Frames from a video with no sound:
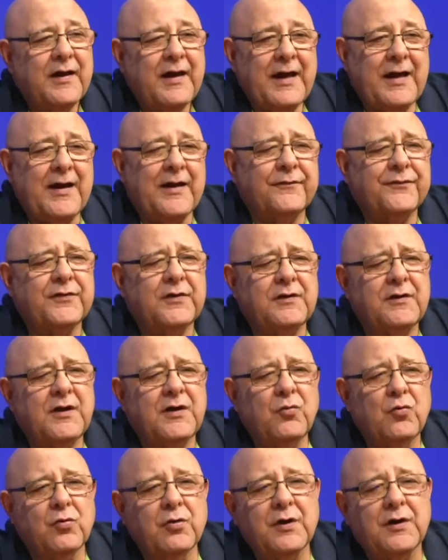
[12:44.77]
After they
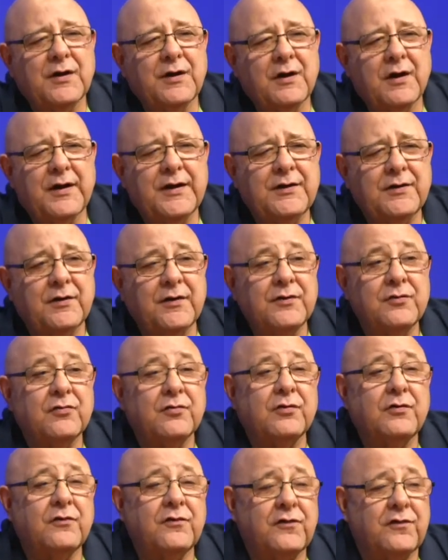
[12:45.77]
work
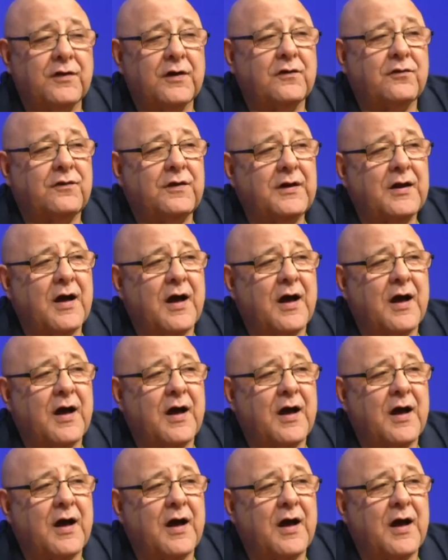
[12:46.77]
960